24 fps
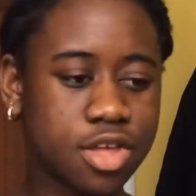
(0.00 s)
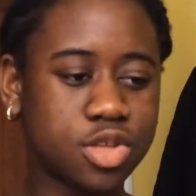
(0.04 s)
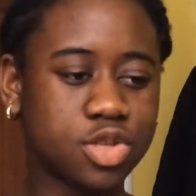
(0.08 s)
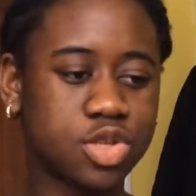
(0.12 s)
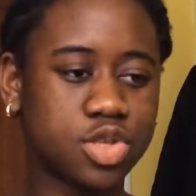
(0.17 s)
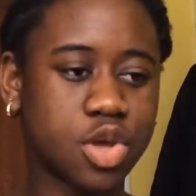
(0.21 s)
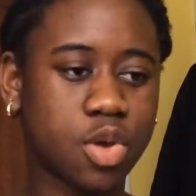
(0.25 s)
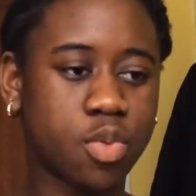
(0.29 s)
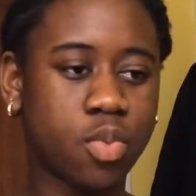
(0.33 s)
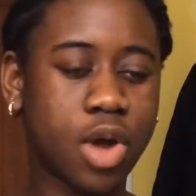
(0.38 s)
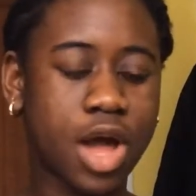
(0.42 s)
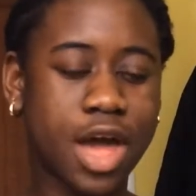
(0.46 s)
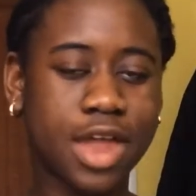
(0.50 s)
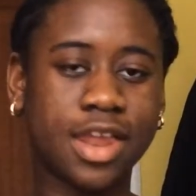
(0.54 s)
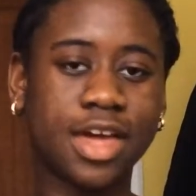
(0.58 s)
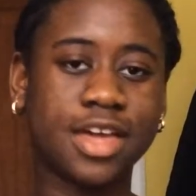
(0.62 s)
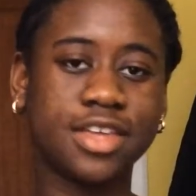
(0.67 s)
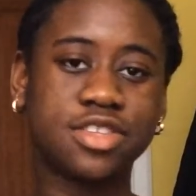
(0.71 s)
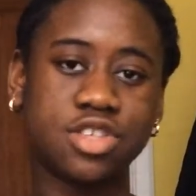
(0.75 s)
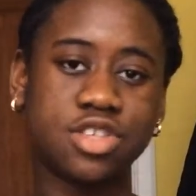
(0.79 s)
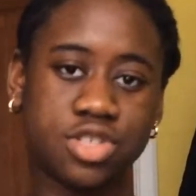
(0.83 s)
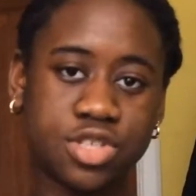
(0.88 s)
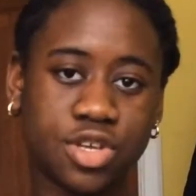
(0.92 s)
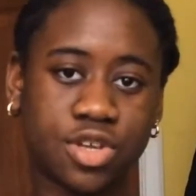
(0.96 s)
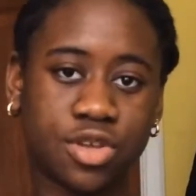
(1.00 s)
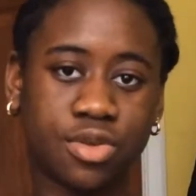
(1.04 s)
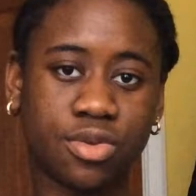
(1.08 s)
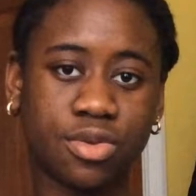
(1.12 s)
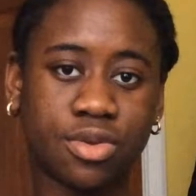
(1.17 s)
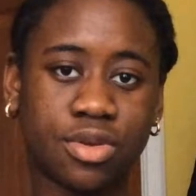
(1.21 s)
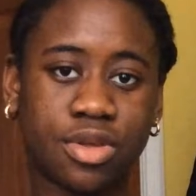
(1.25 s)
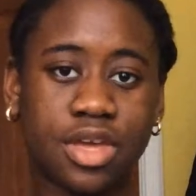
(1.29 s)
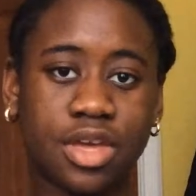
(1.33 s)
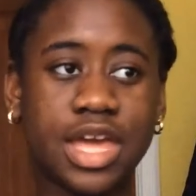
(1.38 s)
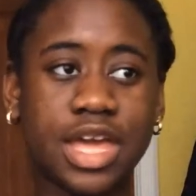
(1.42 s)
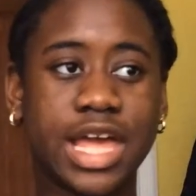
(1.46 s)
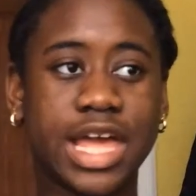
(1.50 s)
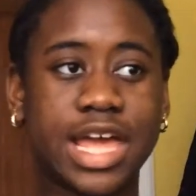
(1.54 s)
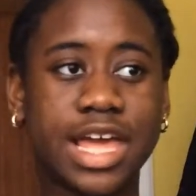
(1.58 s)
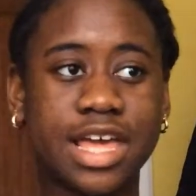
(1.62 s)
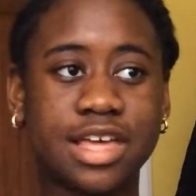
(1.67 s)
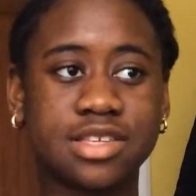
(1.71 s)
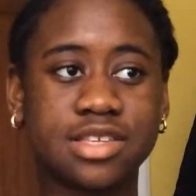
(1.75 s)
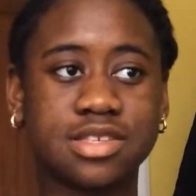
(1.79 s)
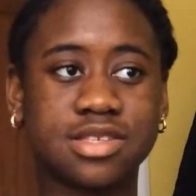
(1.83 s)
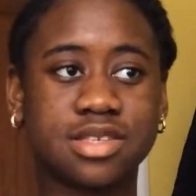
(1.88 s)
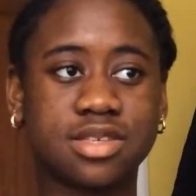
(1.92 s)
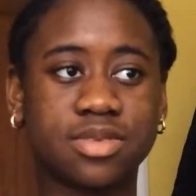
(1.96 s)
So what I like to do
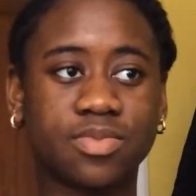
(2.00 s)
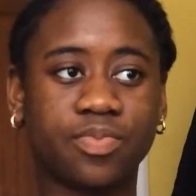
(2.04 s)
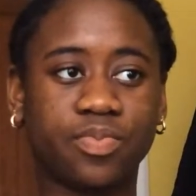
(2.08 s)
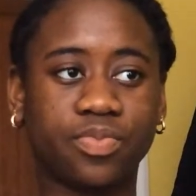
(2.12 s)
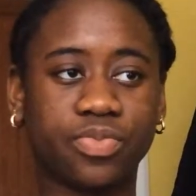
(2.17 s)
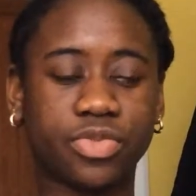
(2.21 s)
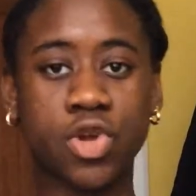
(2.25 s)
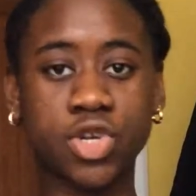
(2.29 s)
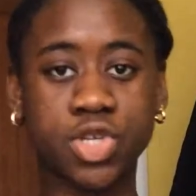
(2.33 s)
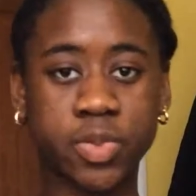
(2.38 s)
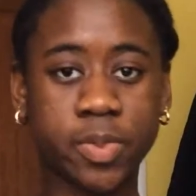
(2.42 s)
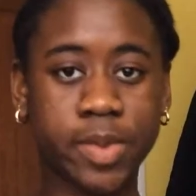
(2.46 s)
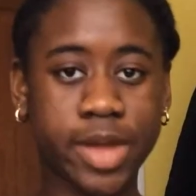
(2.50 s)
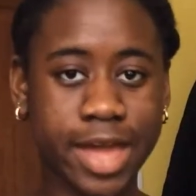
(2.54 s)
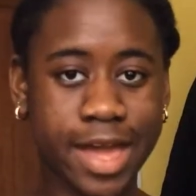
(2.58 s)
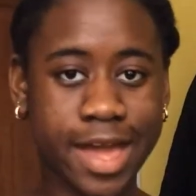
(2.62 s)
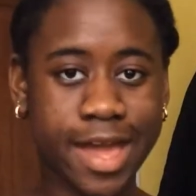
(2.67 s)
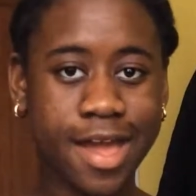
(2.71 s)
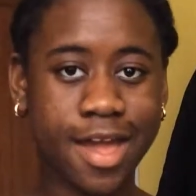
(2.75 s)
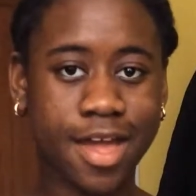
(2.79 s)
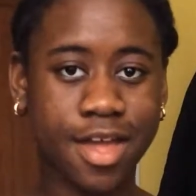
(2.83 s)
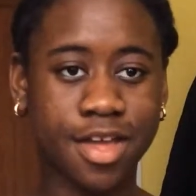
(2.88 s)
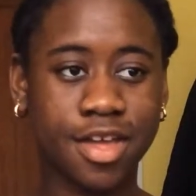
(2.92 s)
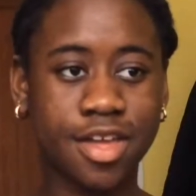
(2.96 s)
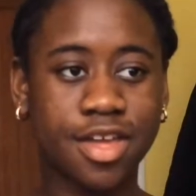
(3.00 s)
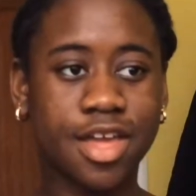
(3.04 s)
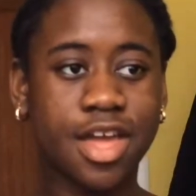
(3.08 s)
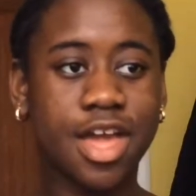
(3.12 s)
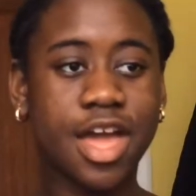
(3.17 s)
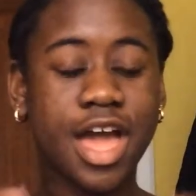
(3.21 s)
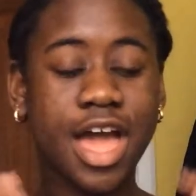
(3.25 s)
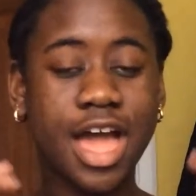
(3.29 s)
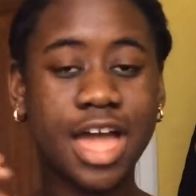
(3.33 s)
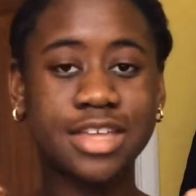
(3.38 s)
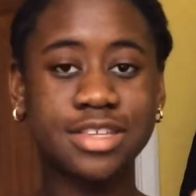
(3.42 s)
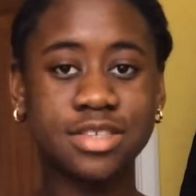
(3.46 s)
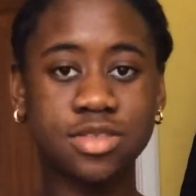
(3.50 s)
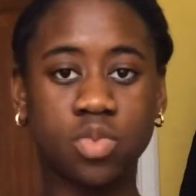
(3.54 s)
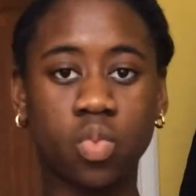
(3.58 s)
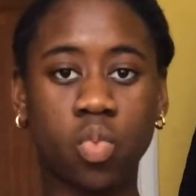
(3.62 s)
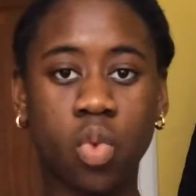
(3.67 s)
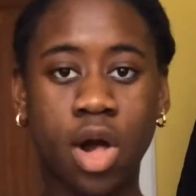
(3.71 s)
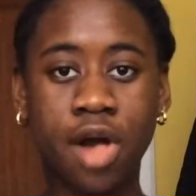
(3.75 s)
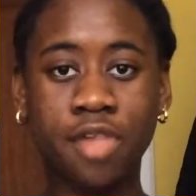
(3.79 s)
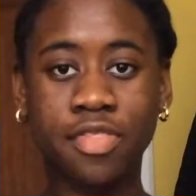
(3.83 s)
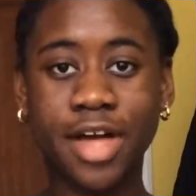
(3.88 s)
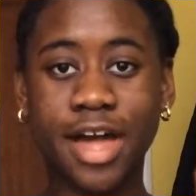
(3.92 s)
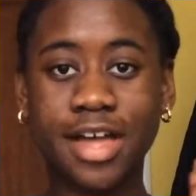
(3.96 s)
is wash my hair, and
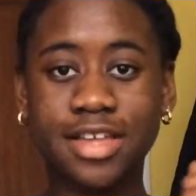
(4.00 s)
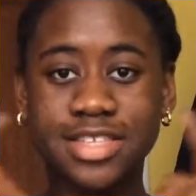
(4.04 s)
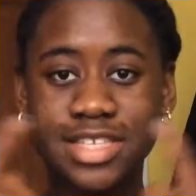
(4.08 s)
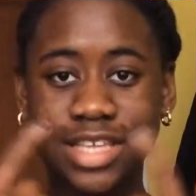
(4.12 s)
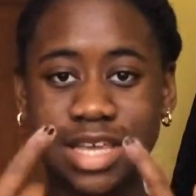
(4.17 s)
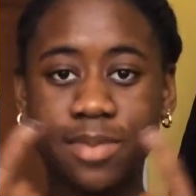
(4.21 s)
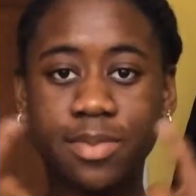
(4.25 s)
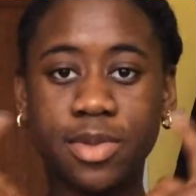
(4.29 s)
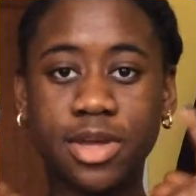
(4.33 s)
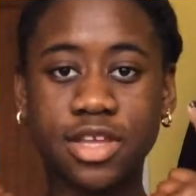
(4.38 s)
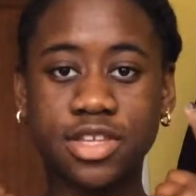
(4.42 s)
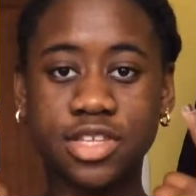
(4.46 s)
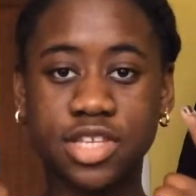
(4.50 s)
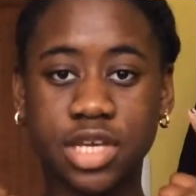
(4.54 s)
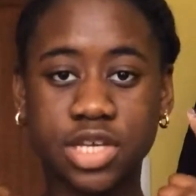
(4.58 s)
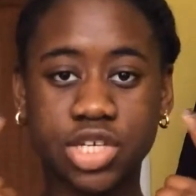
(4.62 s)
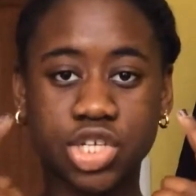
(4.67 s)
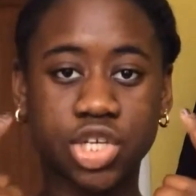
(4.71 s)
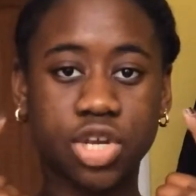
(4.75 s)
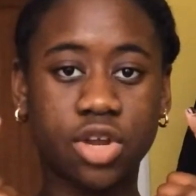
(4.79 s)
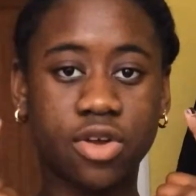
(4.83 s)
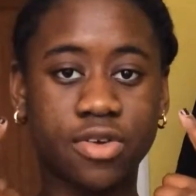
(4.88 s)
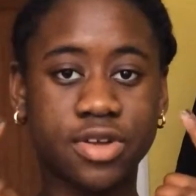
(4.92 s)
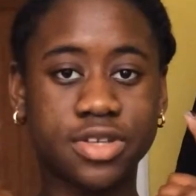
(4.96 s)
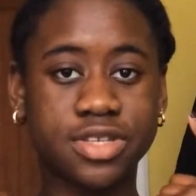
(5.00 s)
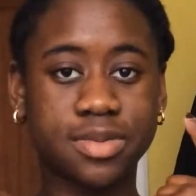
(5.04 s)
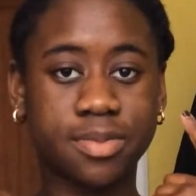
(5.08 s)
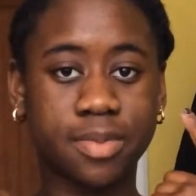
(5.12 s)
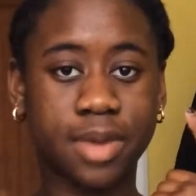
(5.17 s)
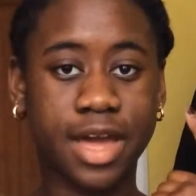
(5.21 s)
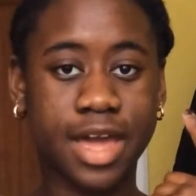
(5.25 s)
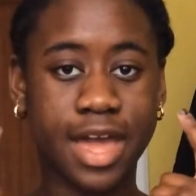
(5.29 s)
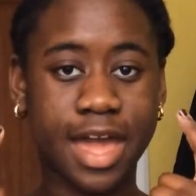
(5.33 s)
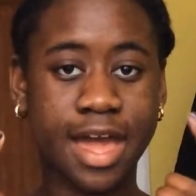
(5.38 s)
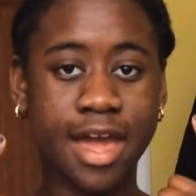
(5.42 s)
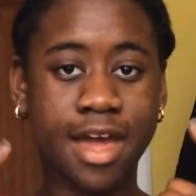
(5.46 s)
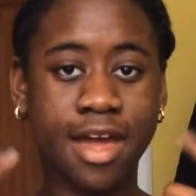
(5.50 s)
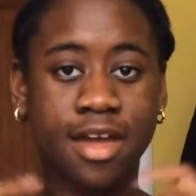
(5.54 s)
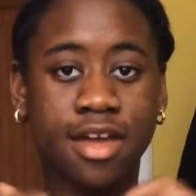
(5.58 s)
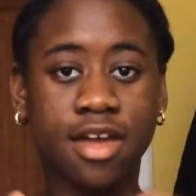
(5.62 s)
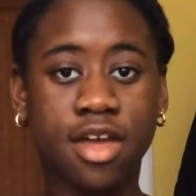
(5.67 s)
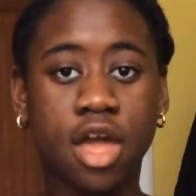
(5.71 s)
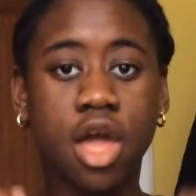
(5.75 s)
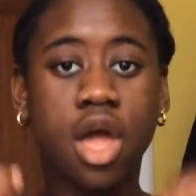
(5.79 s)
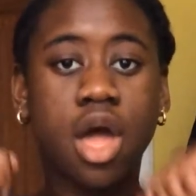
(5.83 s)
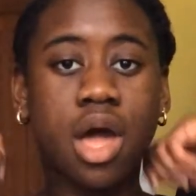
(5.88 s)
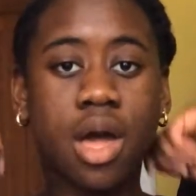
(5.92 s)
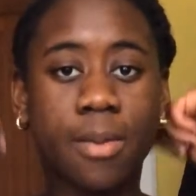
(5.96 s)
while that deep conditioner is in my hair,
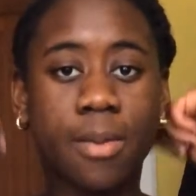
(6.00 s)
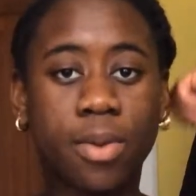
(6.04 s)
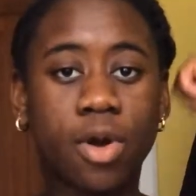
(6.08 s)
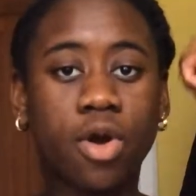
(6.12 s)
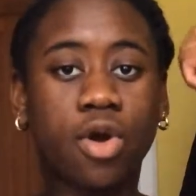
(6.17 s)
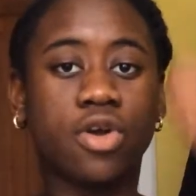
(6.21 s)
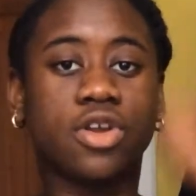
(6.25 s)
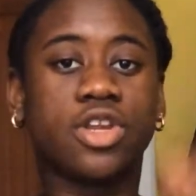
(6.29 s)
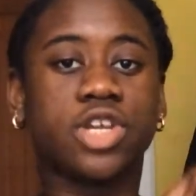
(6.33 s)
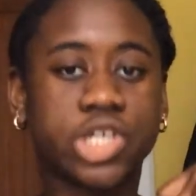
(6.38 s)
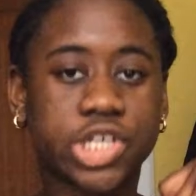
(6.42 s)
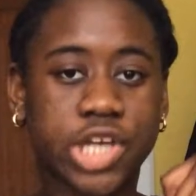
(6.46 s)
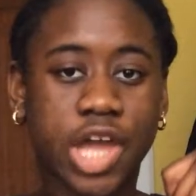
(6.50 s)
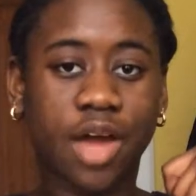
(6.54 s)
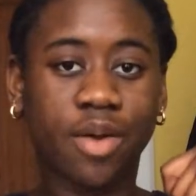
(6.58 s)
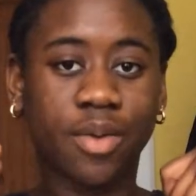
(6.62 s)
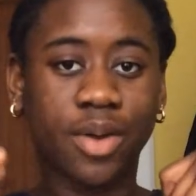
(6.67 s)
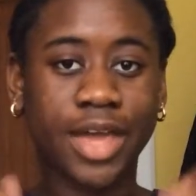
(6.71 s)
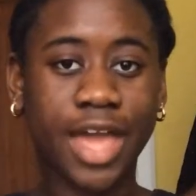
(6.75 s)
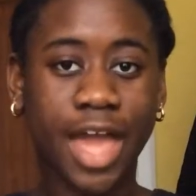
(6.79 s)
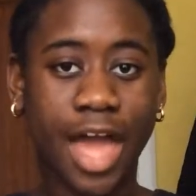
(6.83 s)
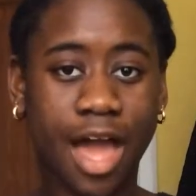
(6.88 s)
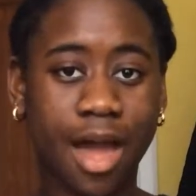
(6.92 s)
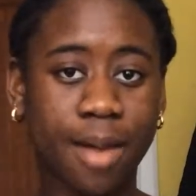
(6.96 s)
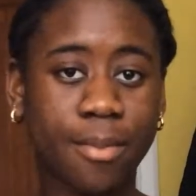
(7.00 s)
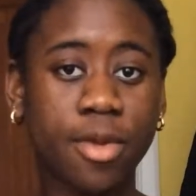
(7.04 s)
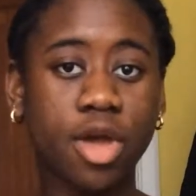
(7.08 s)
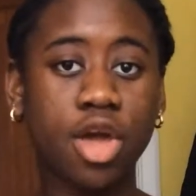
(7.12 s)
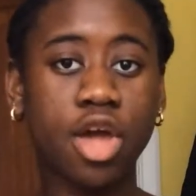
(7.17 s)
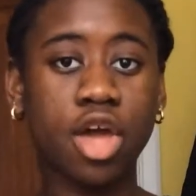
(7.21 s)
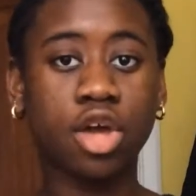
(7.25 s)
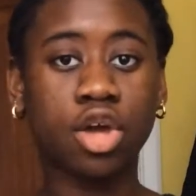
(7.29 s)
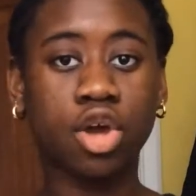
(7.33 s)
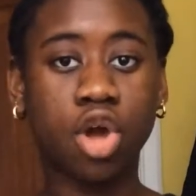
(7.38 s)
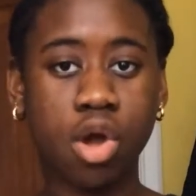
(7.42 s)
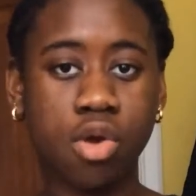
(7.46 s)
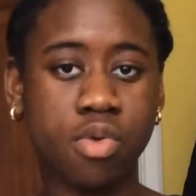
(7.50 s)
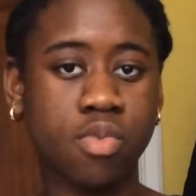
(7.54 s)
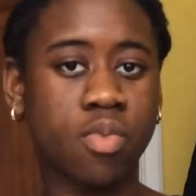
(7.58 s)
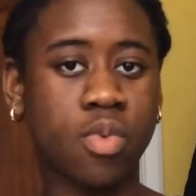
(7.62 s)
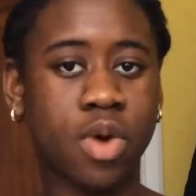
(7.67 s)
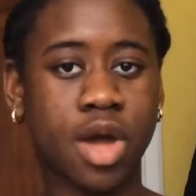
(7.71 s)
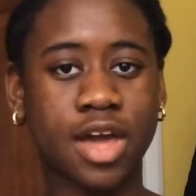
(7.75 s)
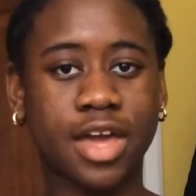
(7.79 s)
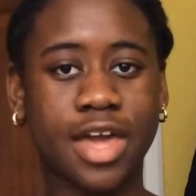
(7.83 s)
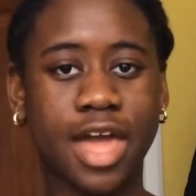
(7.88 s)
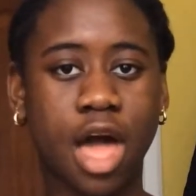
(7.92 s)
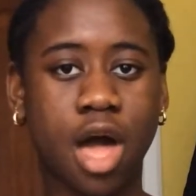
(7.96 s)
put on a shower cap and go and
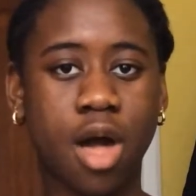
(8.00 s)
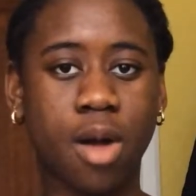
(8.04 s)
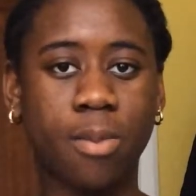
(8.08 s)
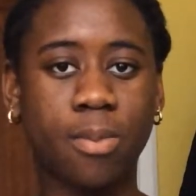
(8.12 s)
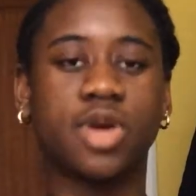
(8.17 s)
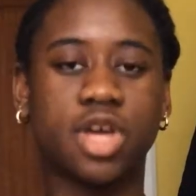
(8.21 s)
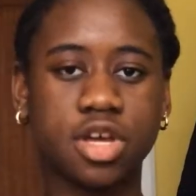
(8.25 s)
work out.